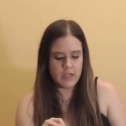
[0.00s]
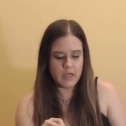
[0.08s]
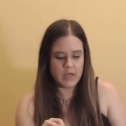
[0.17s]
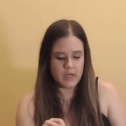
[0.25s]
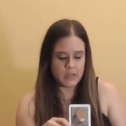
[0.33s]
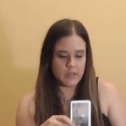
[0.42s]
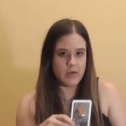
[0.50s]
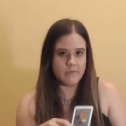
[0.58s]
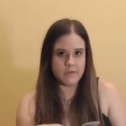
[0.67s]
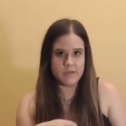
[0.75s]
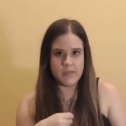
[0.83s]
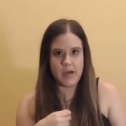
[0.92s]

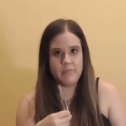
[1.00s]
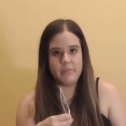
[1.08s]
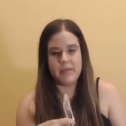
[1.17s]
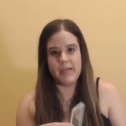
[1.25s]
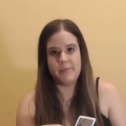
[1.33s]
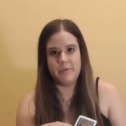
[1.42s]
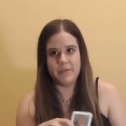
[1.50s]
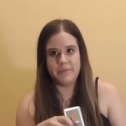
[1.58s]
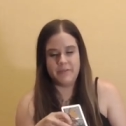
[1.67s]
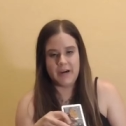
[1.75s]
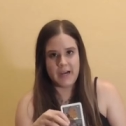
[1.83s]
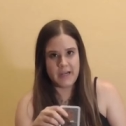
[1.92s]
lovers not being able to
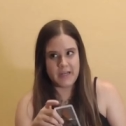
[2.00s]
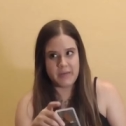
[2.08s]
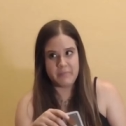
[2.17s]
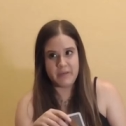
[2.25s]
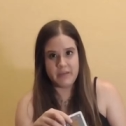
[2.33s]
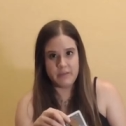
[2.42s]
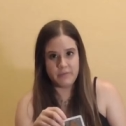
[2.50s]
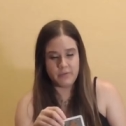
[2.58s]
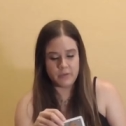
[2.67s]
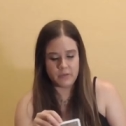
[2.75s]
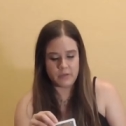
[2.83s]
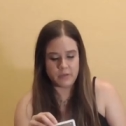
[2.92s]
find a
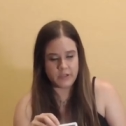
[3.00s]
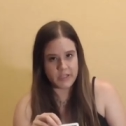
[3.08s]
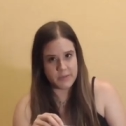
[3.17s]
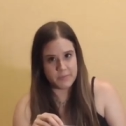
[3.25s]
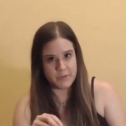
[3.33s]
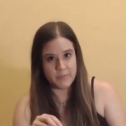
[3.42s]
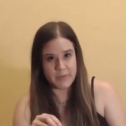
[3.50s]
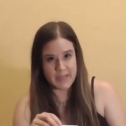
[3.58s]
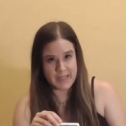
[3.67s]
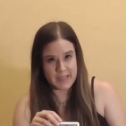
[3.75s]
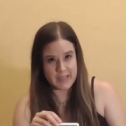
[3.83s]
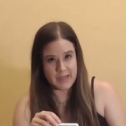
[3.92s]
peaceful or agreeable
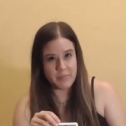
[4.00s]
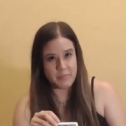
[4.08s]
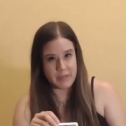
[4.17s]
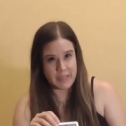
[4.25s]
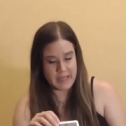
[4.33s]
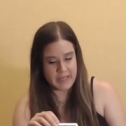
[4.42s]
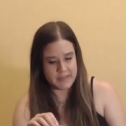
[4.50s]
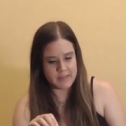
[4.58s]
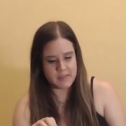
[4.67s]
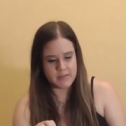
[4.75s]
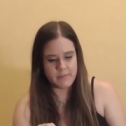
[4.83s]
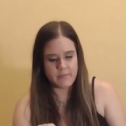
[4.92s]
meeting place.